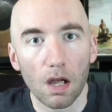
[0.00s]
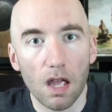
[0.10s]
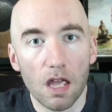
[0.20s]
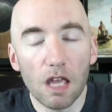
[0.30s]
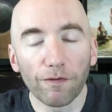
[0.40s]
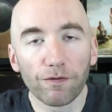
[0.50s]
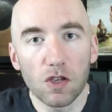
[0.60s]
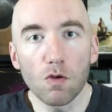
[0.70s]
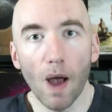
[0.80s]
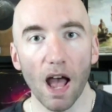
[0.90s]
If
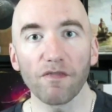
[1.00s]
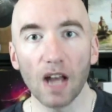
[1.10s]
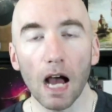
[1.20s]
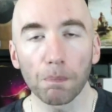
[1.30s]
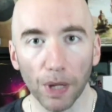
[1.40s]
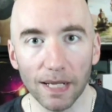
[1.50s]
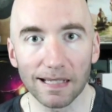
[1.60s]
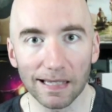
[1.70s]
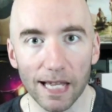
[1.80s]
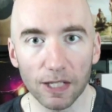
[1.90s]
you have not played
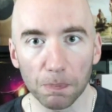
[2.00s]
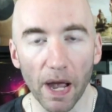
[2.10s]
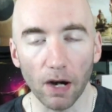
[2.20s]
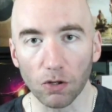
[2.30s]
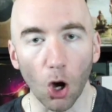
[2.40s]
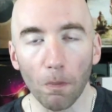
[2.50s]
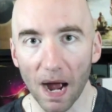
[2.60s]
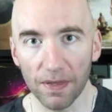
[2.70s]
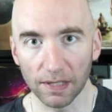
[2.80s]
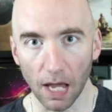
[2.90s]
Slay the Spire, don't
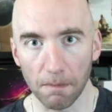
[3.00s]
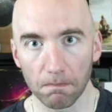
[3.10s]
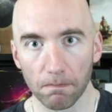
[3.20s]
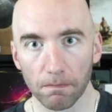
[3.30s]
buy this game.